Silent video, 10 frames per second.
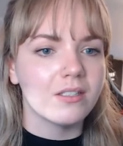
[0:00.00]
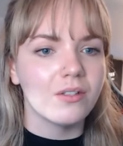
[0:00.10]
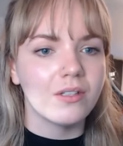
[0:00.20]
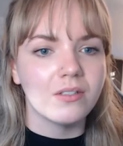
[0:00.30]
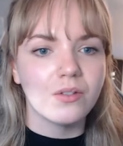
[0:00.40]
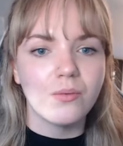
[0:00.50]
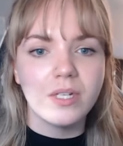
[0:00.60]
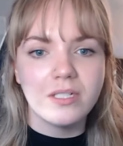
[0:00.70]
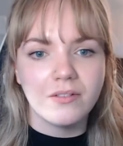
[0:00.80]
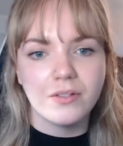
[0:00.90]
to these 3
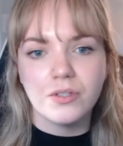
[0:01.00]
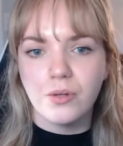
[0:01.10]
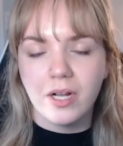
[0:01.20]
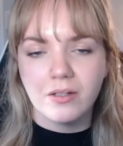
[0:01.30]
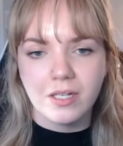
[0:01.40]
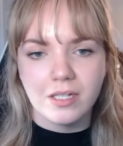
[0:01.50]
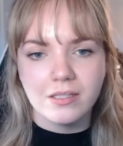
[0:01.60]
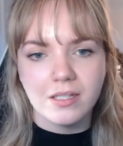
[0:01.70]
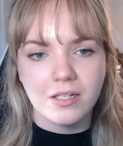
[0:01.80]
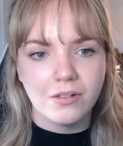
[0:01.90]
different trial
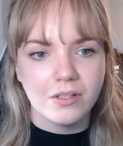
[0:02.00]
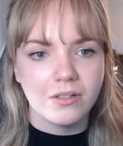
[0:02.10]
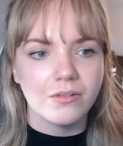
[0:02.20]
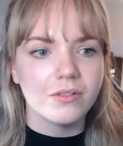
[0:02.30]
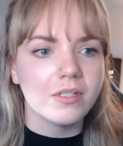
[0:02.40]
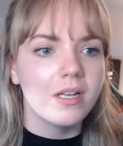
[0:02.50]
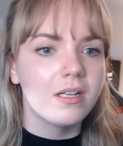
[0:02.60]
kits that you can use.